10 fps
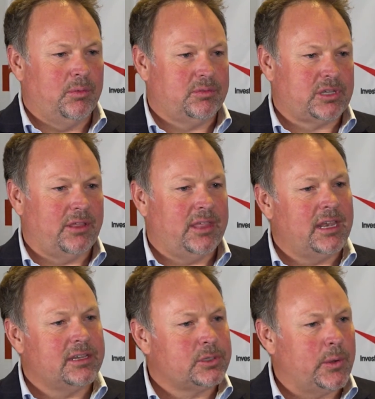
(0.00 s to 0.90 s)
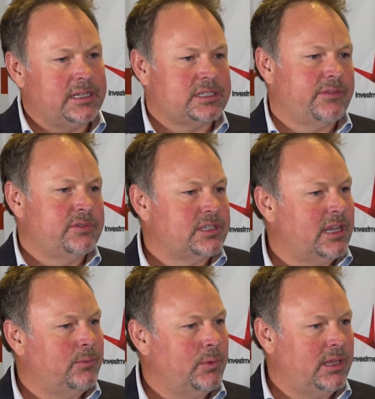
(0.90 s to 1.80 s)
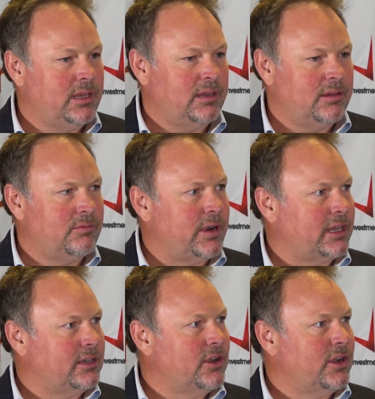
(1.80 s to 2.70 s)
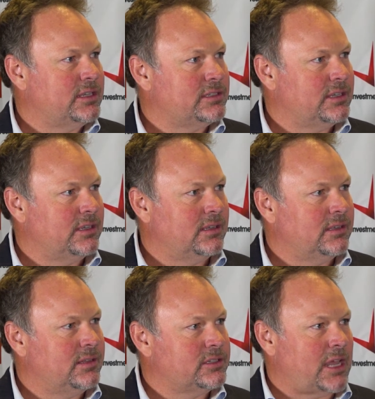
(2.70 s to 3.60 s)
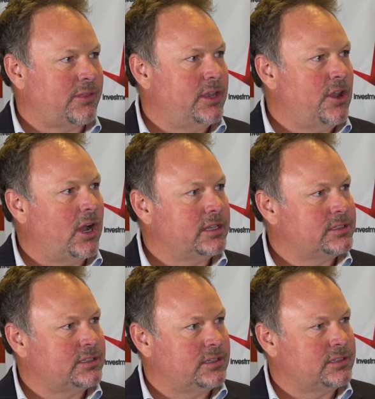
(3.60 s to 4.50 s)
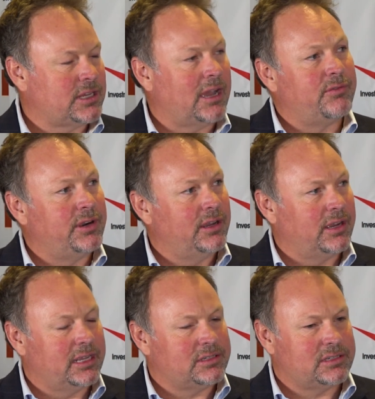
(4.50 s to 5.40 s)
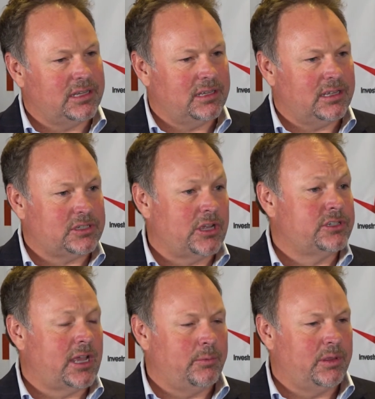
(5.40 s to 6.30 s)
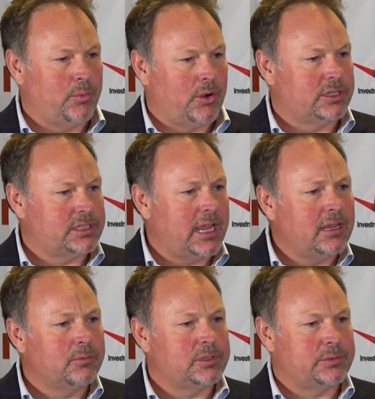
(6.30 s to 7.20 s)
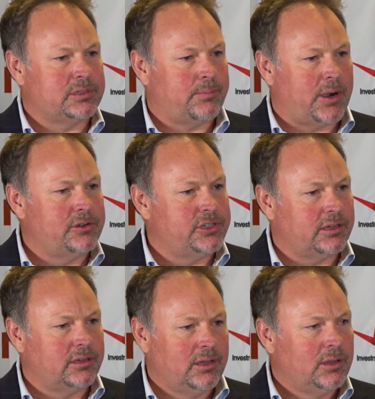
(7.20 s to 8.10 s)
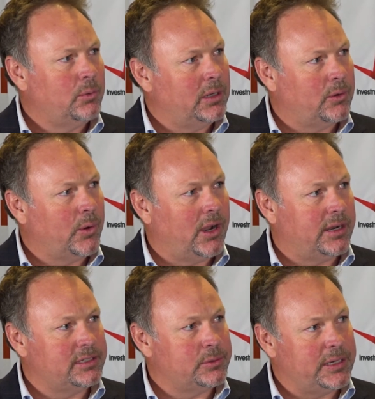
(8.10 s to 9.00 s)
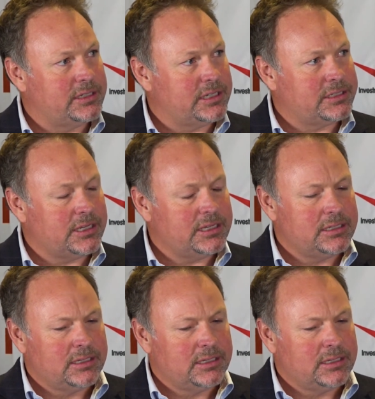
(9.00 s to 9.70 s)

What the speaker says: so at the end of 2017, we recognised the Southern Nights discovery, I guess, associated with Wagga Tank, which was a project we acquired in 2016.